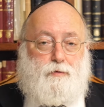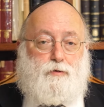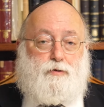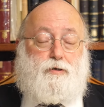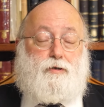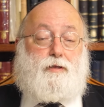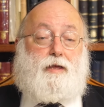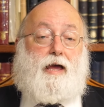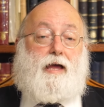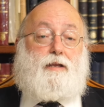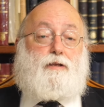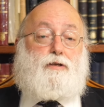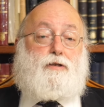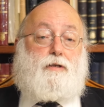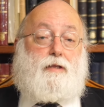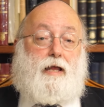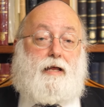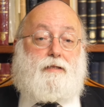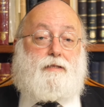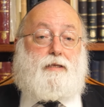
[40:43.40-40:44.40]
So the
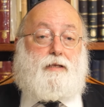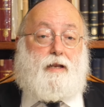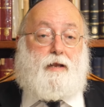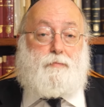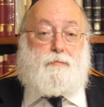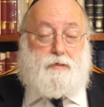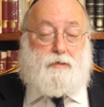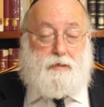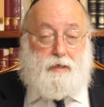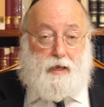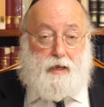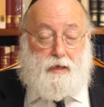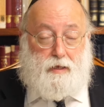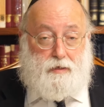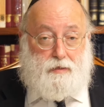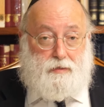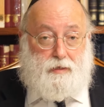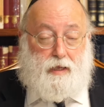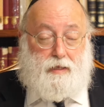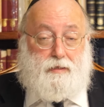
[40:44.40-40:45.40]
answer the Alter Rebbe
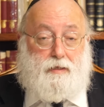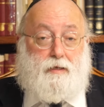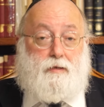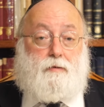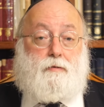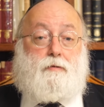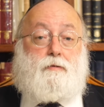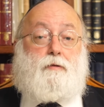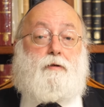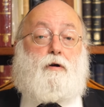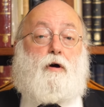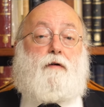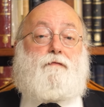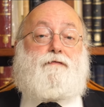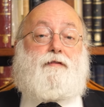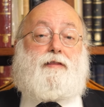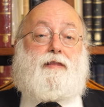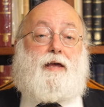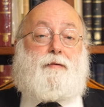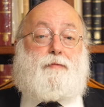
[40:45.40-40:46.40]
says that the
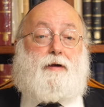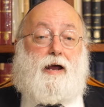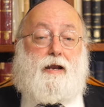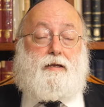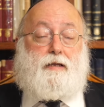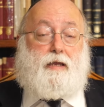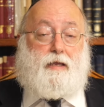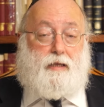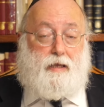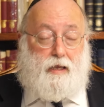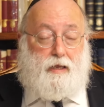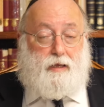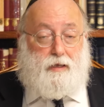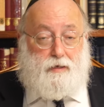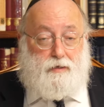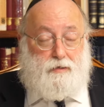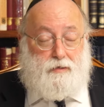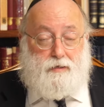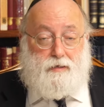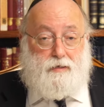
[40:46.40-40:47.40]
Kofal Em
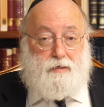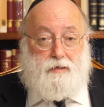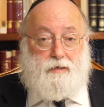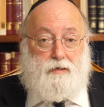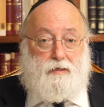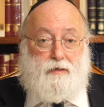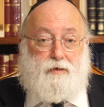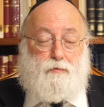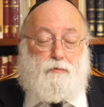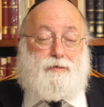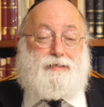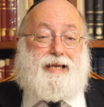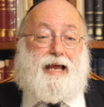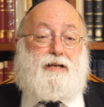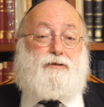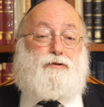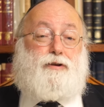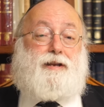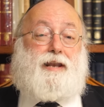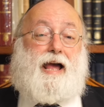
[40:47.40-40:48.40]
Harkikigis was
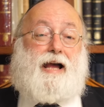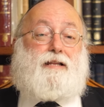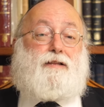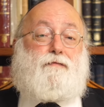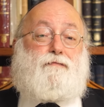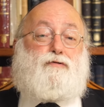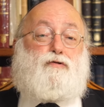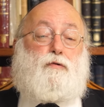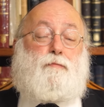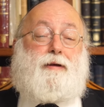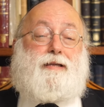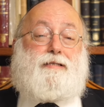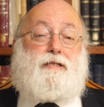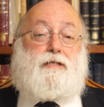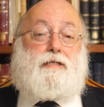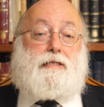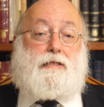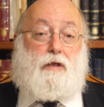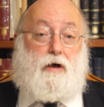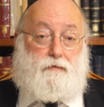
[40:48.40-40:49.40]
actually an act of
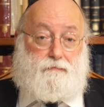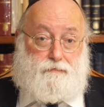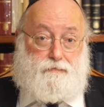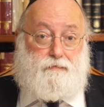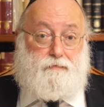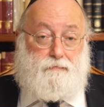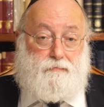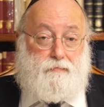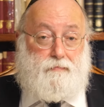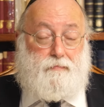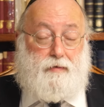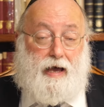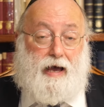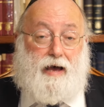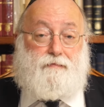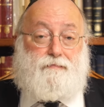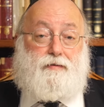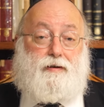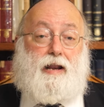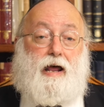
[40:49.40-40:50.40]
tremendous love,
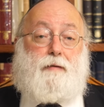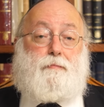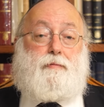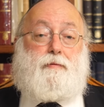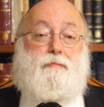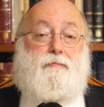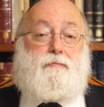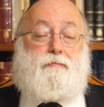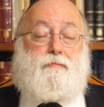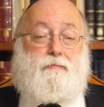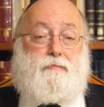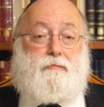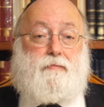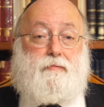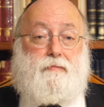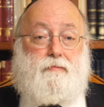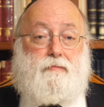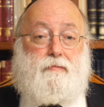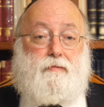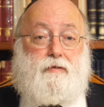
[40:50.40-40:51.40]
Avarab.
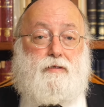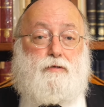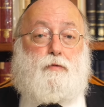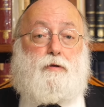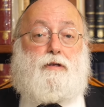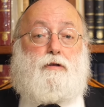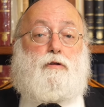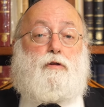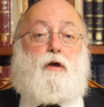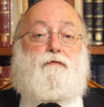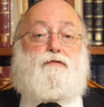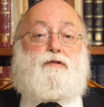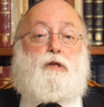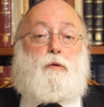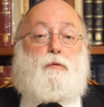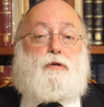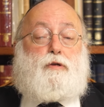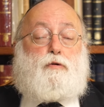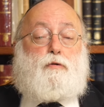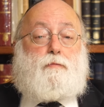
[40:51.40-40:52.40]
It's when you love
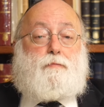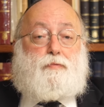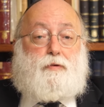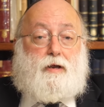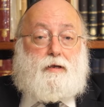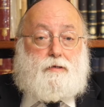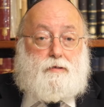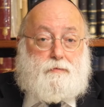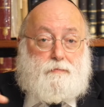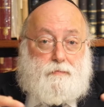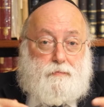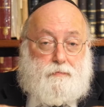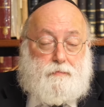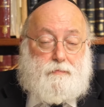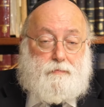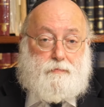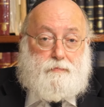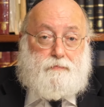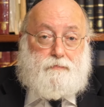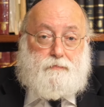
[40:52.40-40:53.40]
someone, you embrace them.
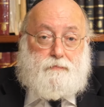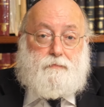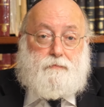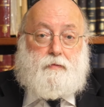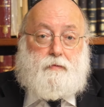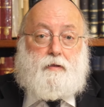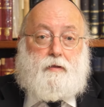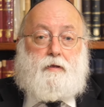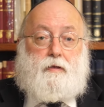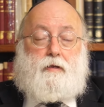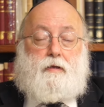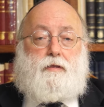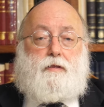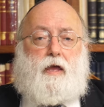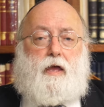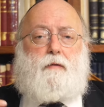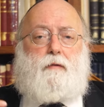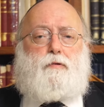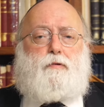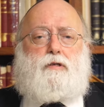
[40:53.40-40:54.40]

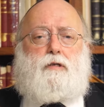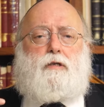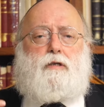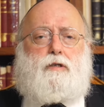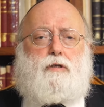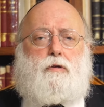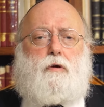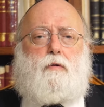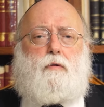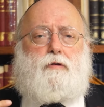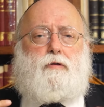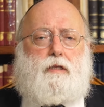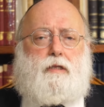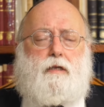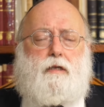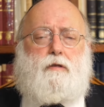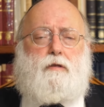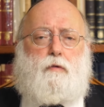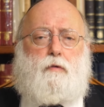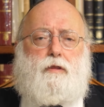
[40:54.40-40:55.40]
The Aibershter saw what
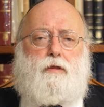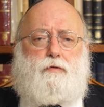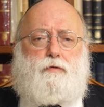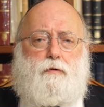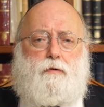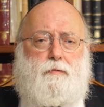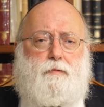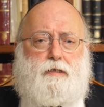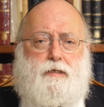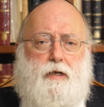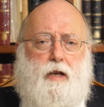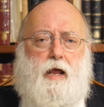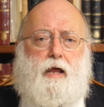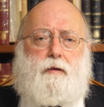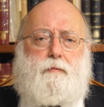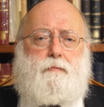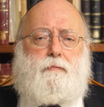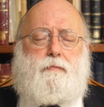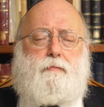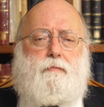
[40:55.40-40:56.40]
the Yidden went through in Mitzrayim.